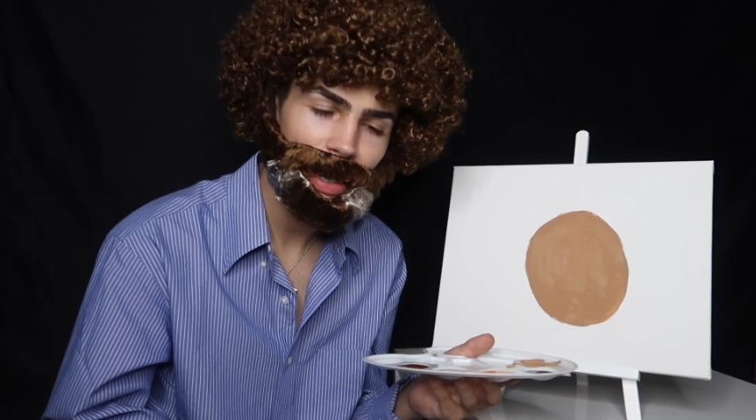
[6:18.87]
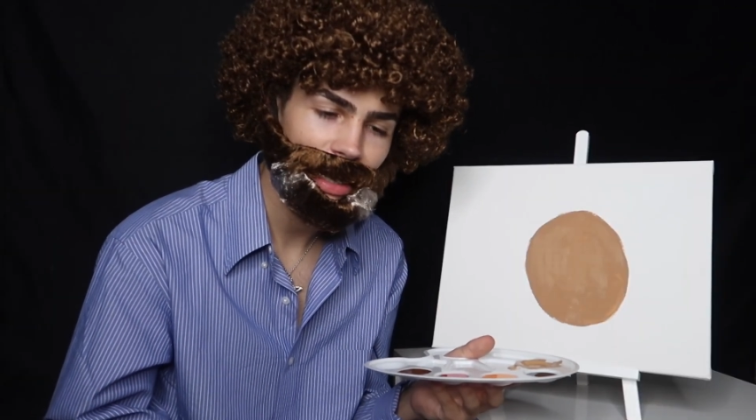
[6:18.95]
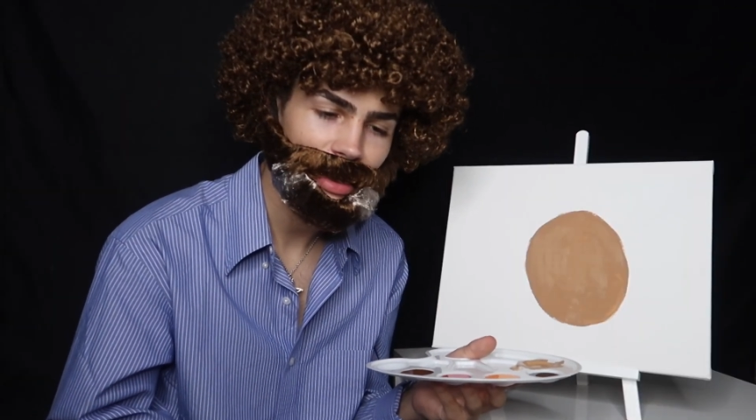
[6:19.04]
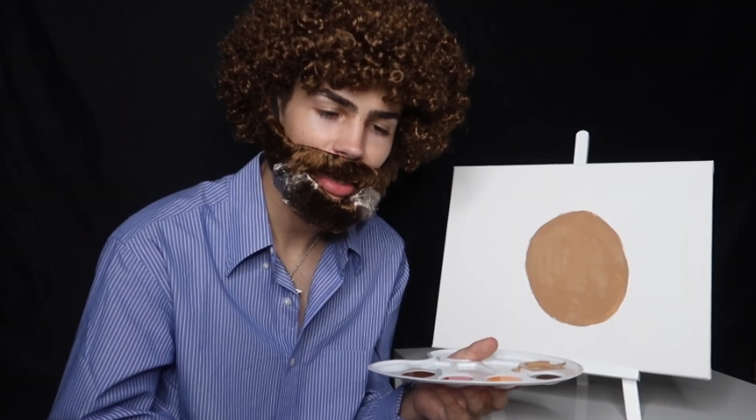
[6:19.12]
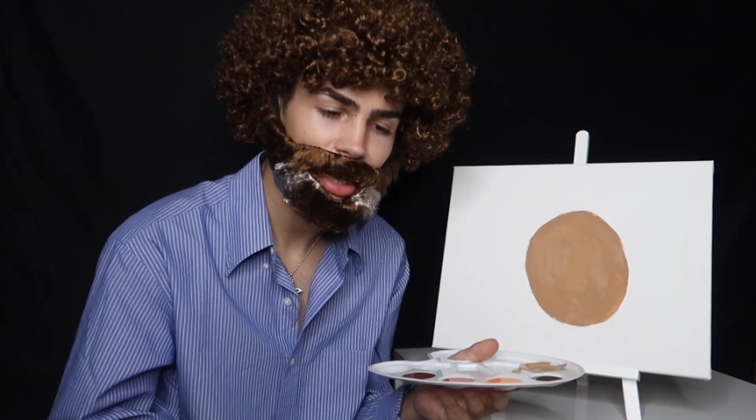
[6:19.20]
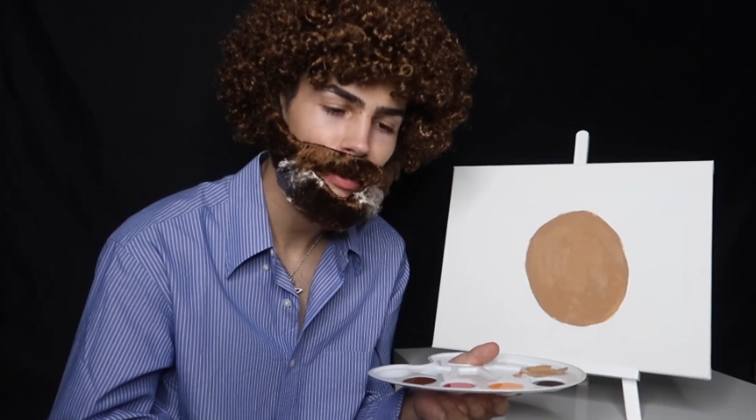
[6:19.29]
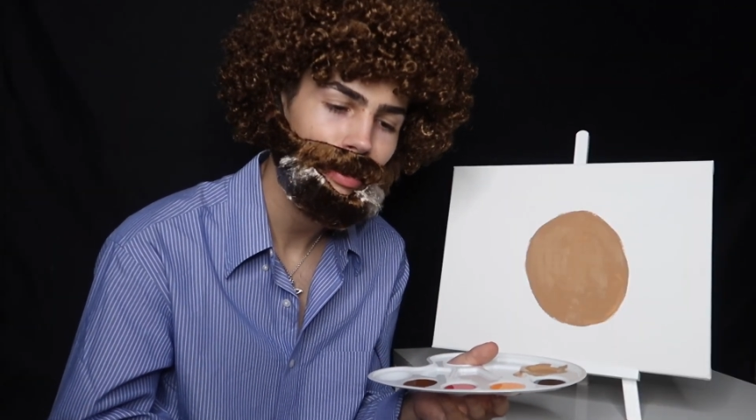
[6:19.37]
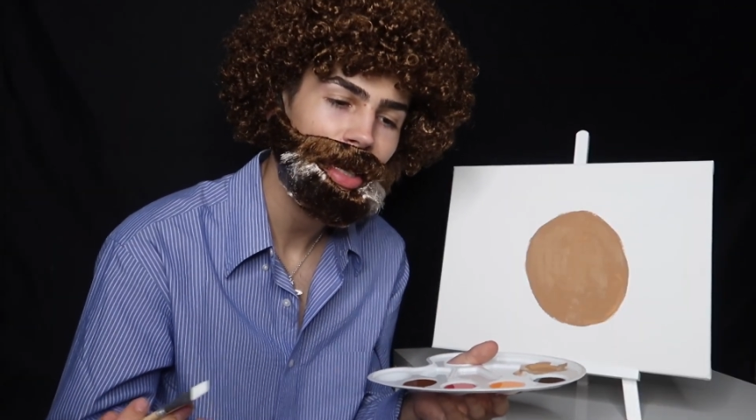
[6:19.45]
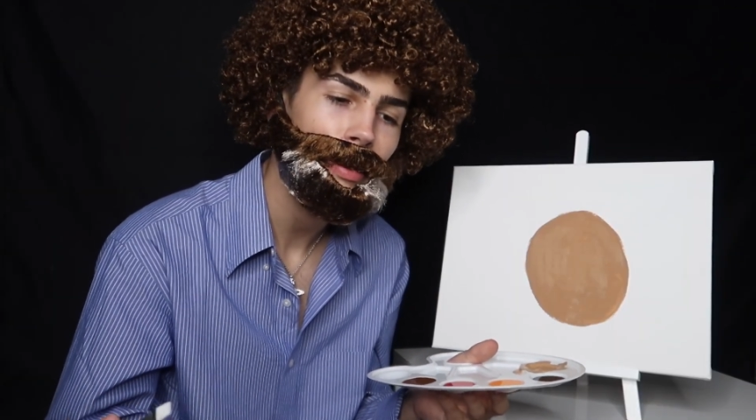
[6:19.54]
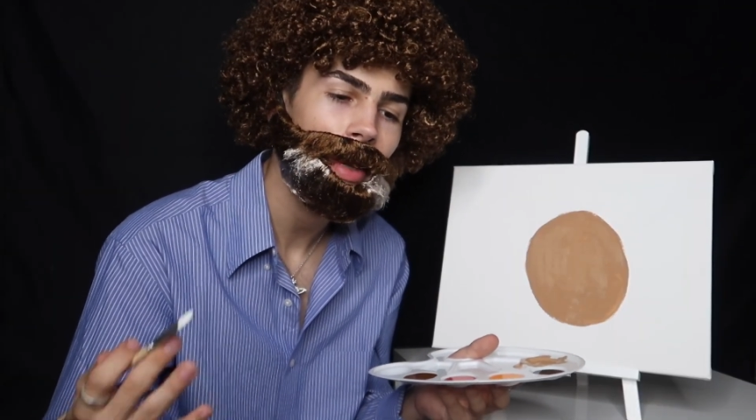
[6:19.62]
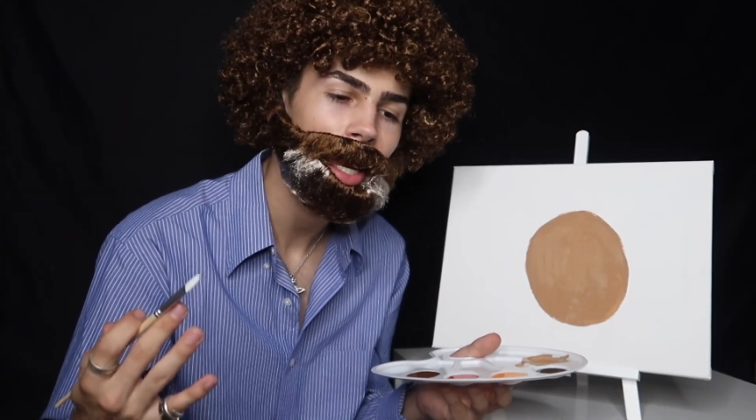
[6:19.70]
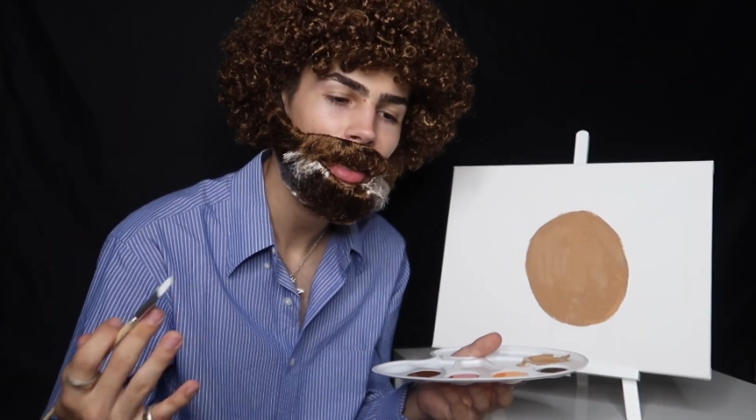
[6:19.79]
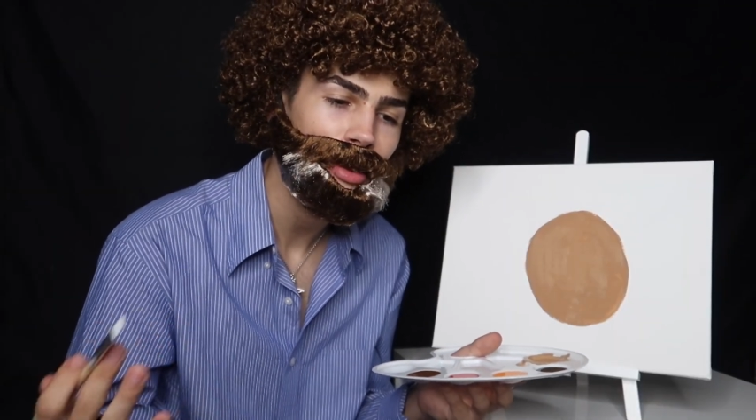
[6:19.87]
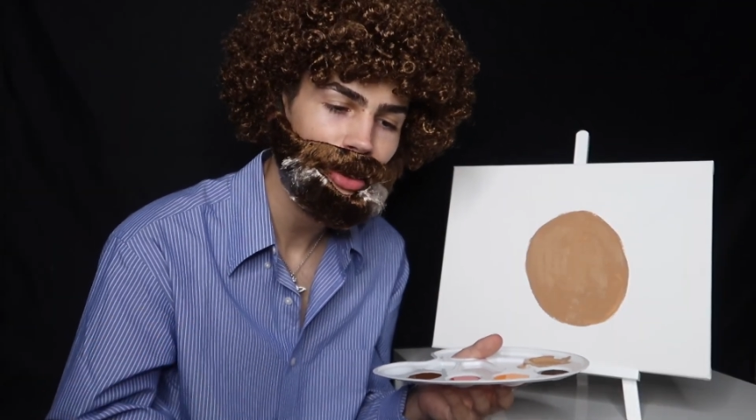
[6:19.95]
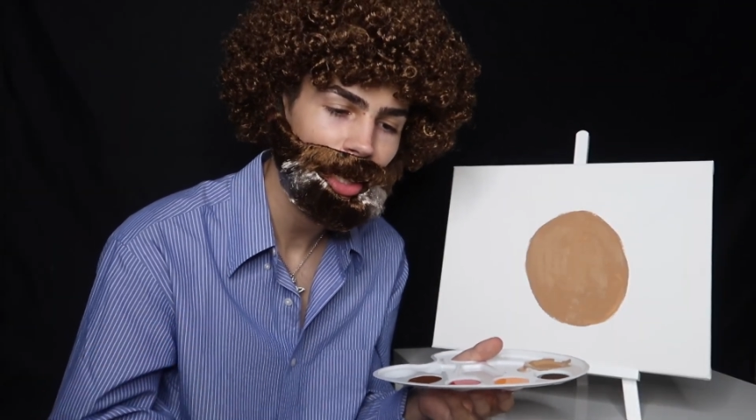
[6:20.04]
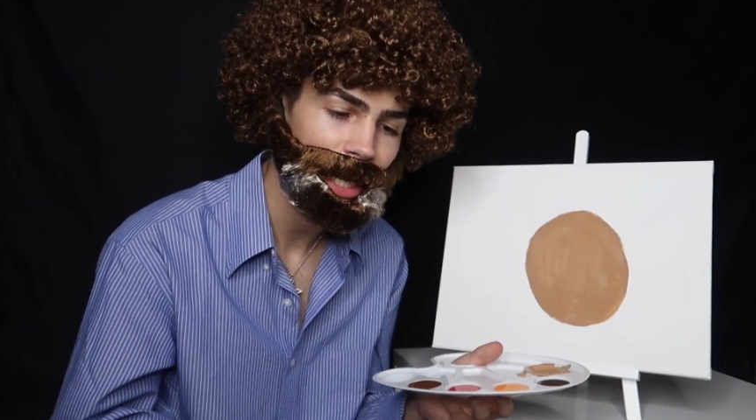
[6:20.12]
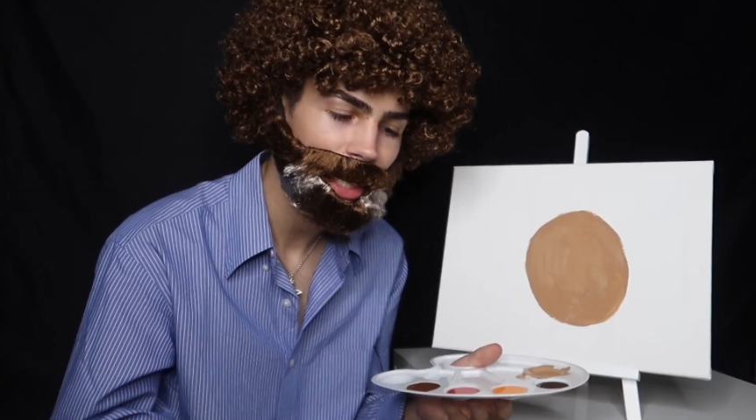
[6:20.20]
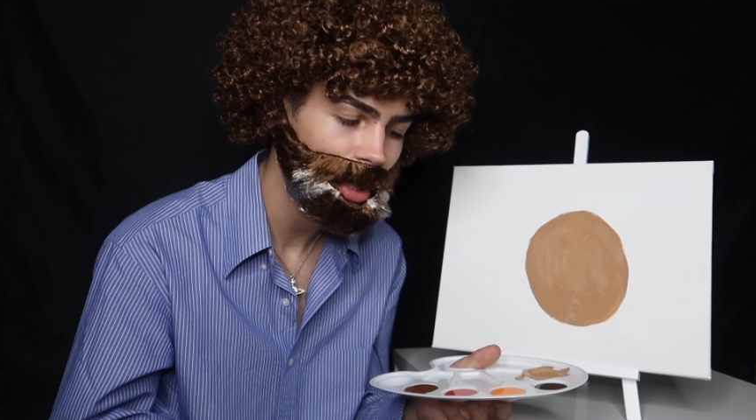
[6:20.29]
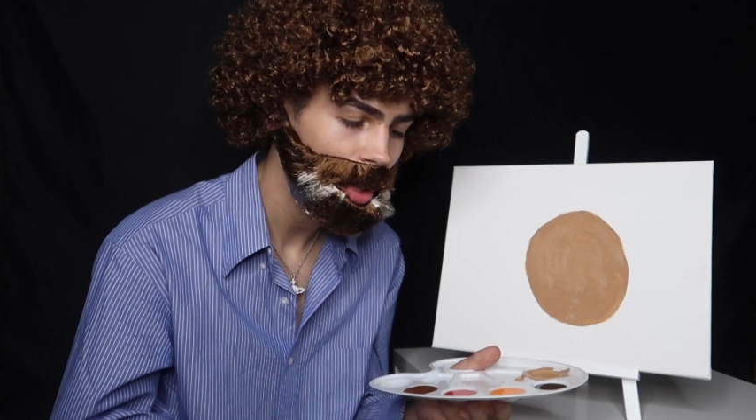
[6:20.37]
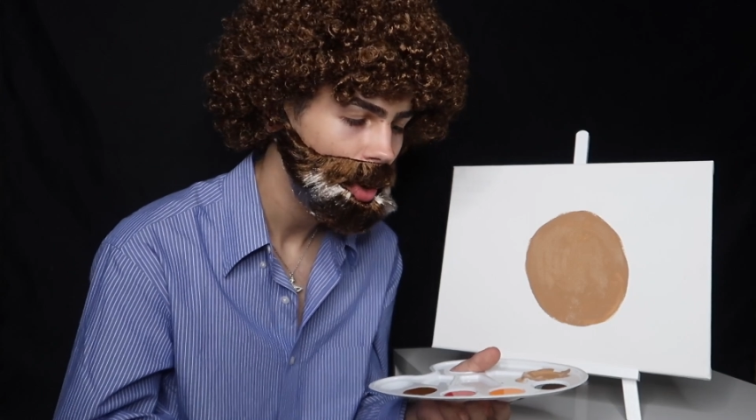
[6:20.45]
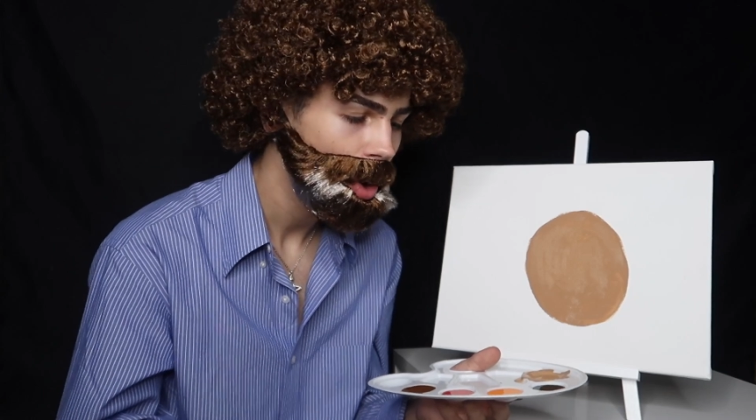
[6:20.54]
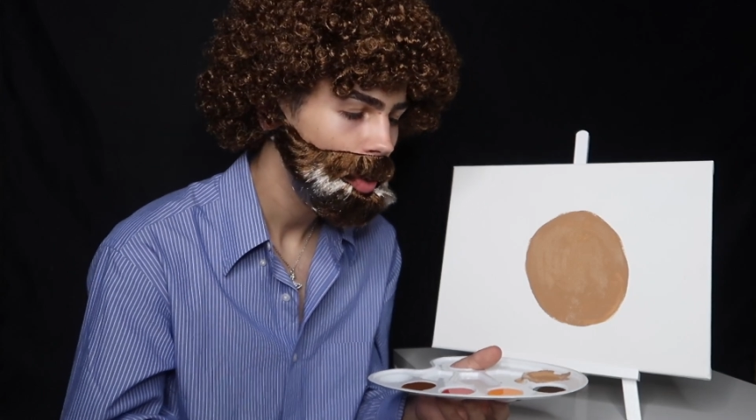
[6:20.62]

painting BBL Drake,